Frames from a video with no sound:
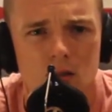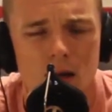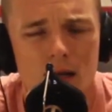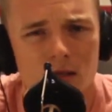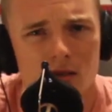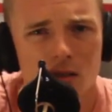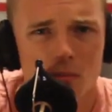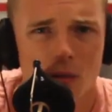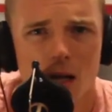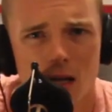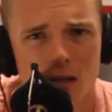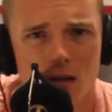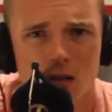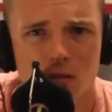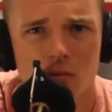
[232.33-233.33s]
So I can turn
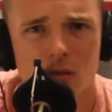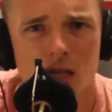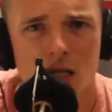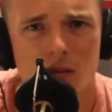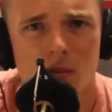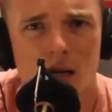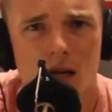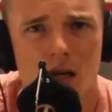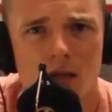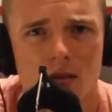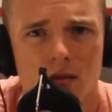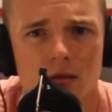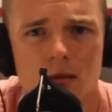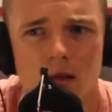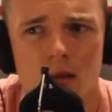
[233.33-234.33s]
my Christmas lights back
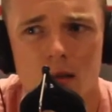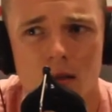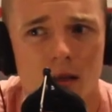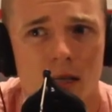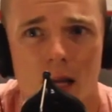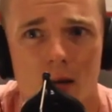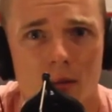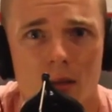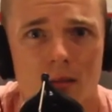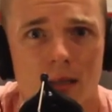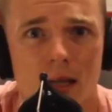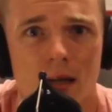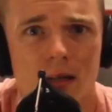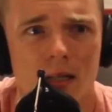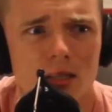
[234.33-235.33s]
on? And they're like, yeah, we don't
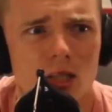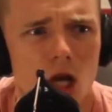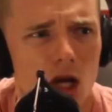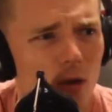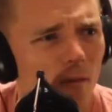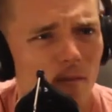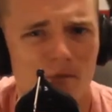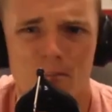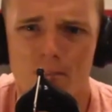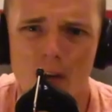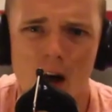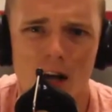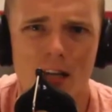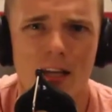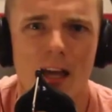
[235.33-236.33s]
care. And he's like,
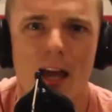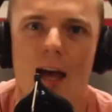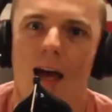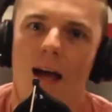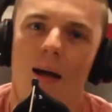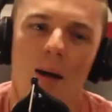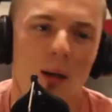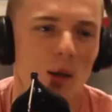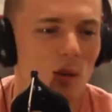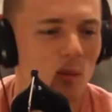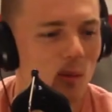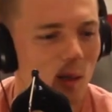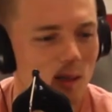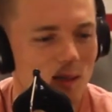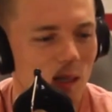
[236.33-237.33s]
fuck yeah.
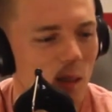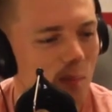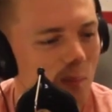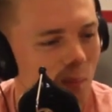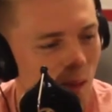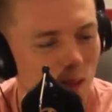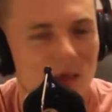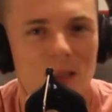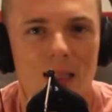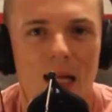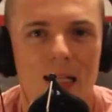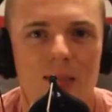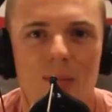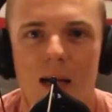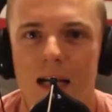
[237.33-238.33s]
Runs up, plugs the
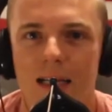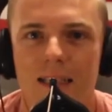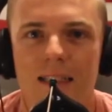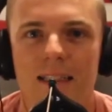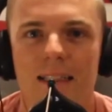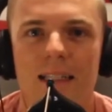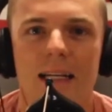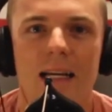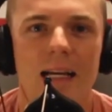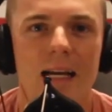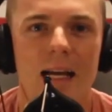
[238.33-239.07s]
lights back in.